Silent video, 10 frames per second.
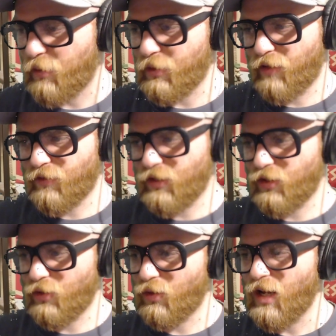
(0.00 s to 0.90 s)
I would love to
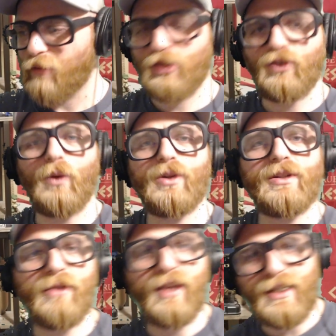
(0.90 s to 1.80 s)
do. Just throwing
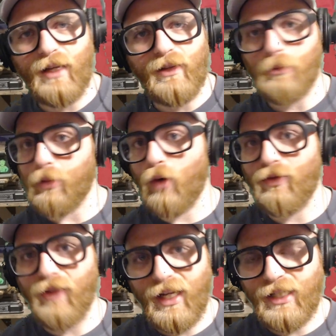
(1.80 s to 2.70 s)
some things out there.
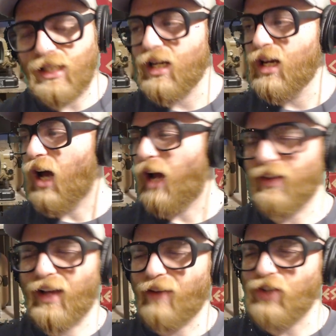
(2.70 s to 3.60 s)
Bloatflies. I
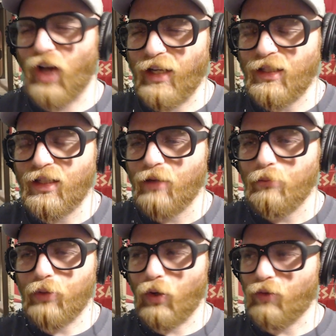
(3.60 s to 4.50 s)
think I've done
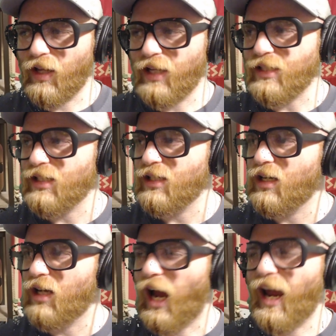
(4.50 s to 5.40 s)
Bloatflies.
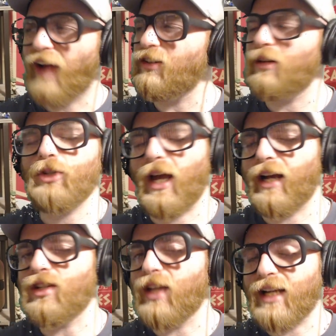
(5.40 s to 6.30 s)
I have to double check,
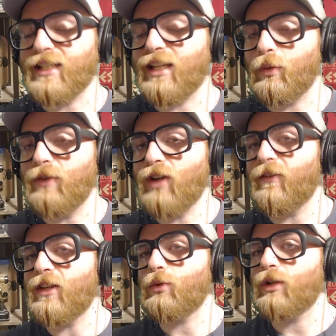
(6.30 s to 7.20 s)
because like I said, we've
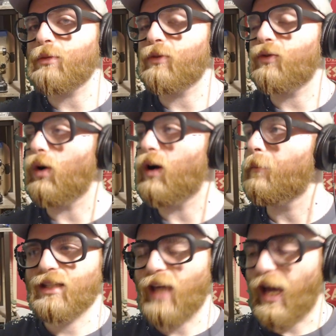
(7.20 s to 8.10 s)
done this once before.
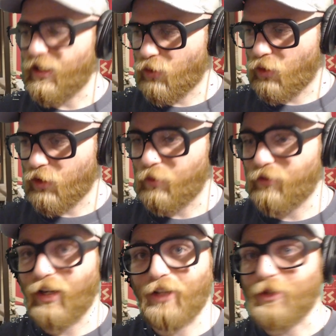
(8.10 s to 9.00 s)
Cazadors
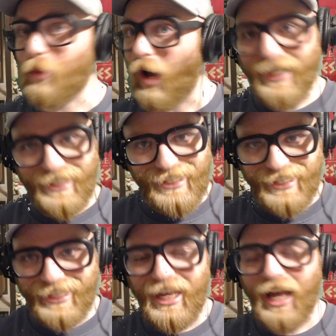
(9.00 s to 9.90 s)
we've done
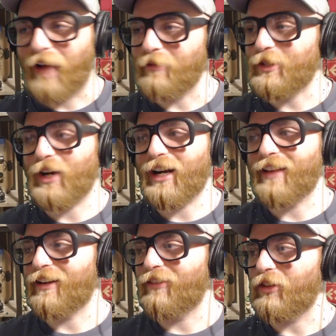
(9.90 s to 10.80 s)
twice. I'm just trying to
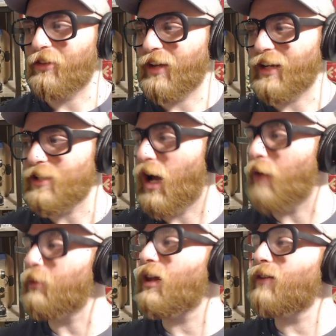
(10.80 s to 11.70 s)
think of other things. I
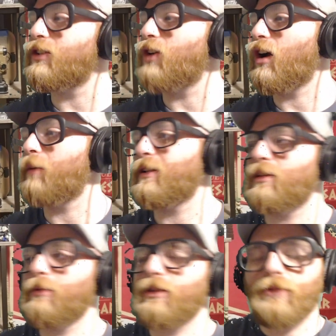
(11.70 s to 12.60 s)
would love to talk about
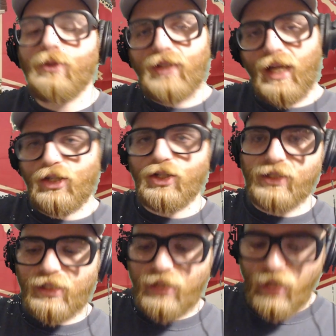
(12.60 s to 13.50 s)
some of the
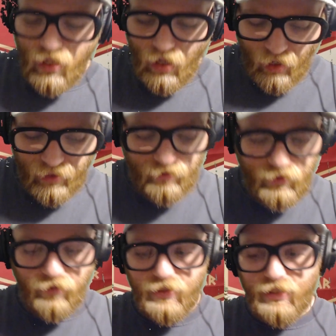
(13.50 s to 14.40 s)
mutations.
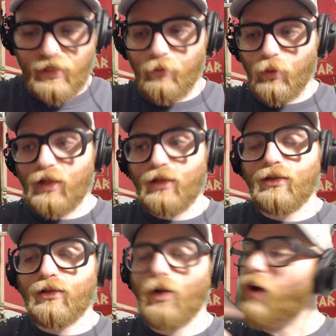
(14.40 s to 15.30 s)
Even if it's someone...
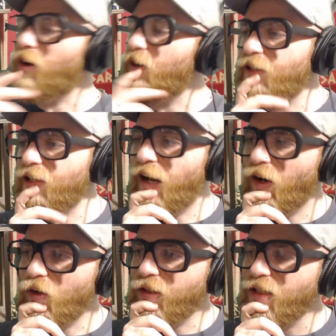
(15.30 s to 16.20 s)
No, I already did
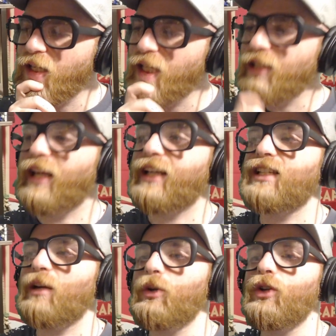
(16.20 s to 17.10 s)
Harold. Like
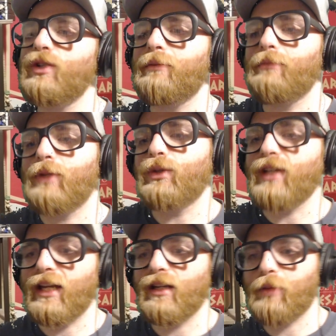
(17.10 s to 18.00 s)
someone who's a
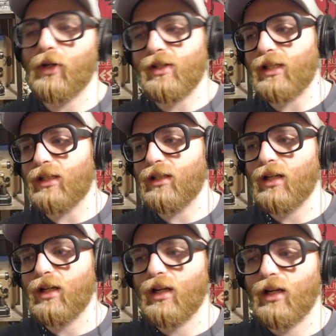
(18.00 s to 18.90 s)
mutated person.
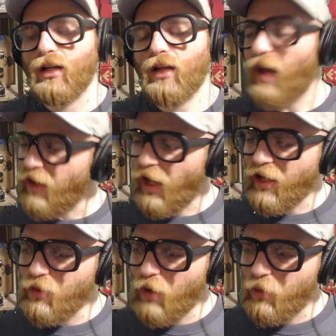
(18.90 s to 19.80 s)
I think I
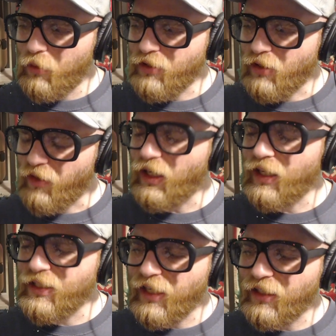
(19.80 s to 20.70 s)
could do Eddie Winter. I think I
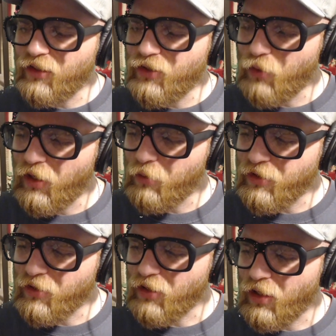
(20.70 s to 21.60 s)
could technically do Eddie
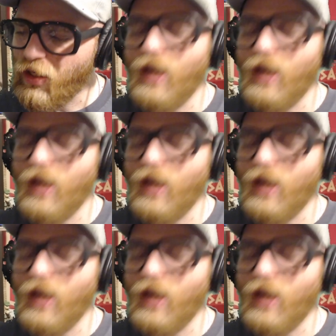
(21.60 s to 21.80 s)
Winter then.